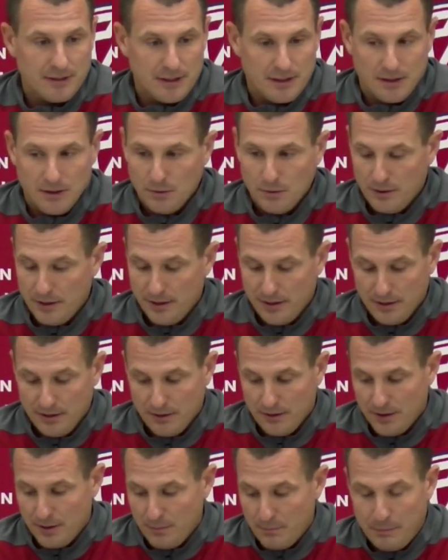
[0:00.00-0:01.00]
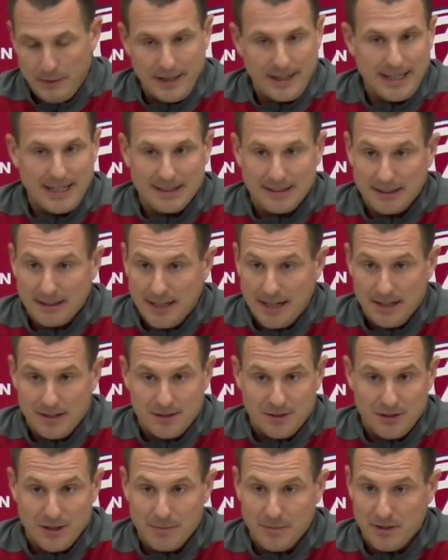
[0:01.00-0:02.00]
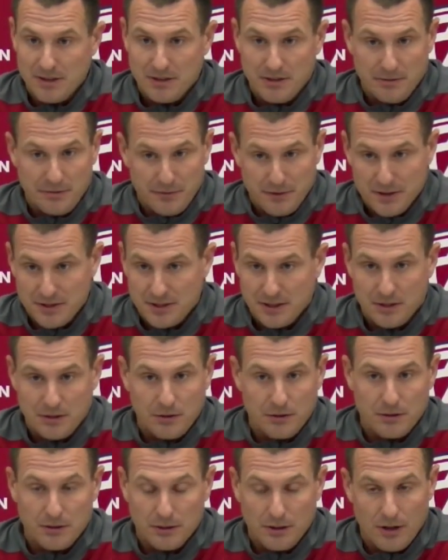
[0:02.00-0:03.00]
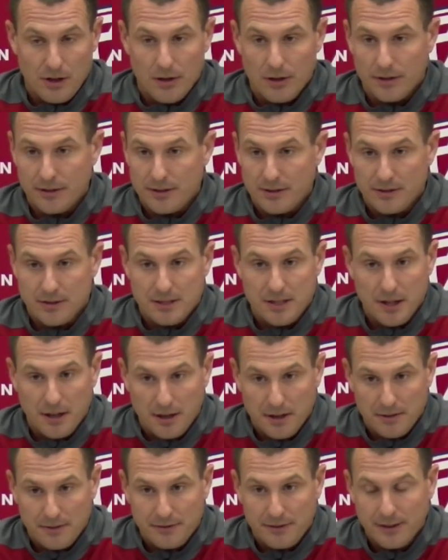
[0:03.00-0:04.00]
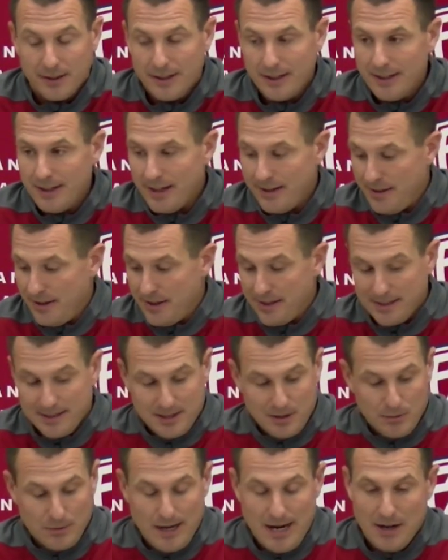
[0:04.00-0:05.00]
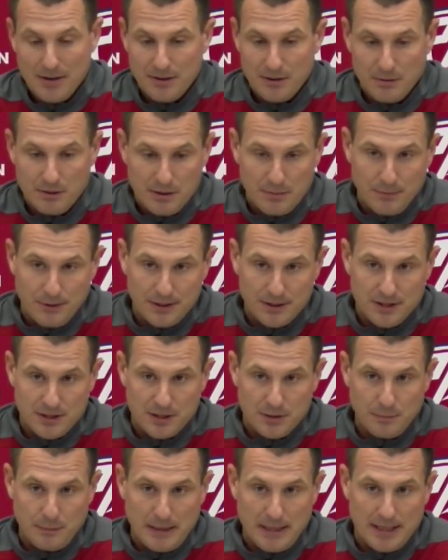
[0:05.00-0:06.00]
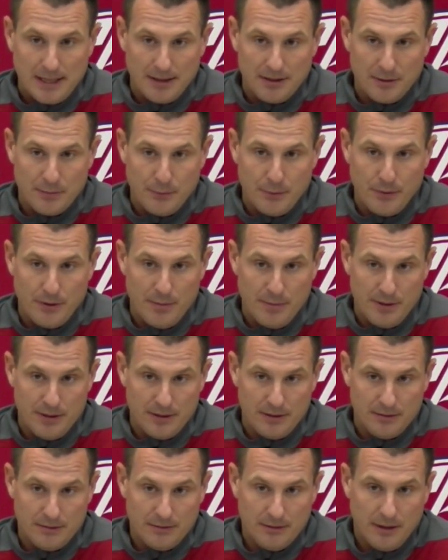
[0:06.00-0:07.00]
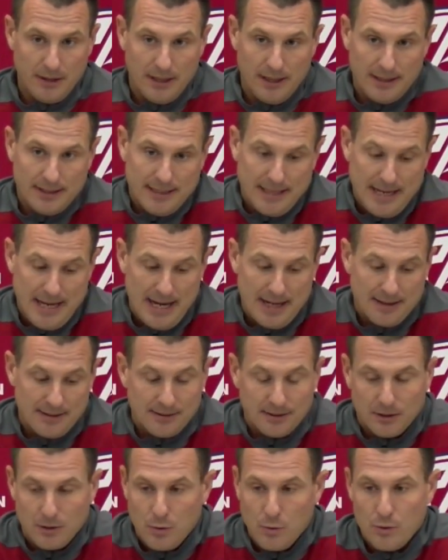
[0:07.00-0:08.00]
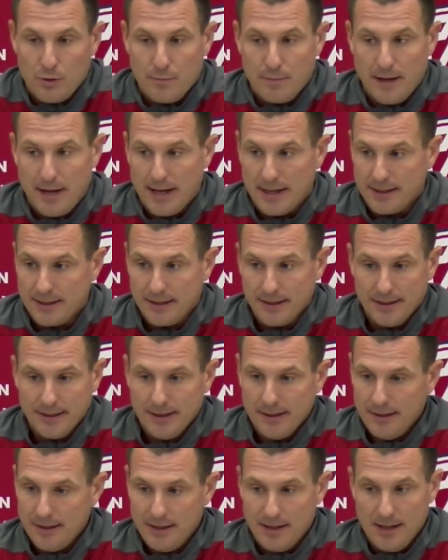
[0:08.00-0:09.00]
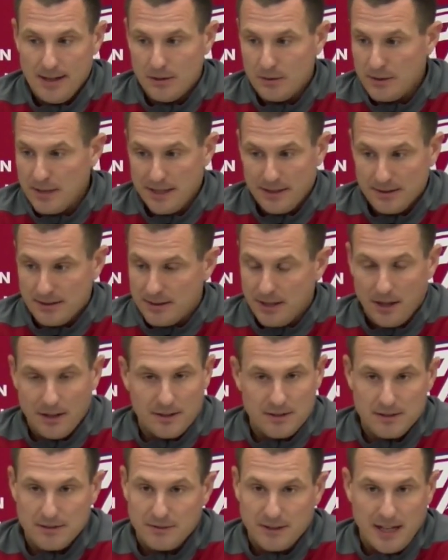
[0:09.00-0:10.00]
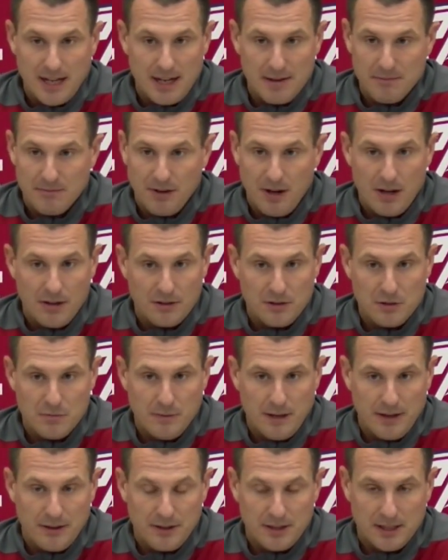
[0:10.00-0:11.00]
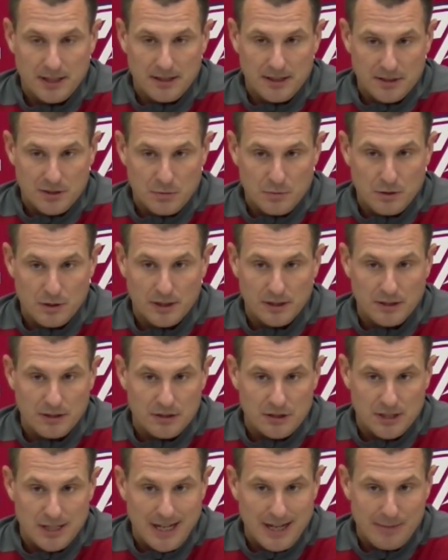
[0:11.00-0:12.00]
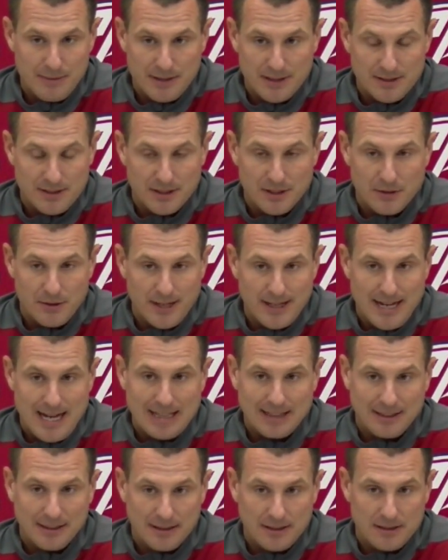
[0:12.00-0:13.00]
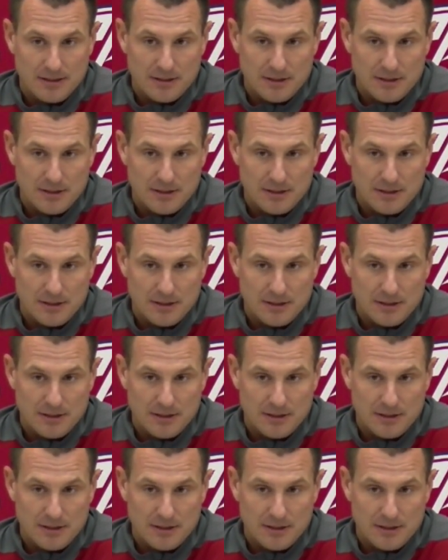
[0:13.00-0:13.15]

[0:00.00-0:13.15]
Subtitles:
You know, they're big at the line of scrimmage. They're physical. They're long. They're tough. And then they surround it with a bunch of speed on the perimeter, right? They added the quarterback, who has tons of game volume, and I think he does a really good job, and he's a great athlete.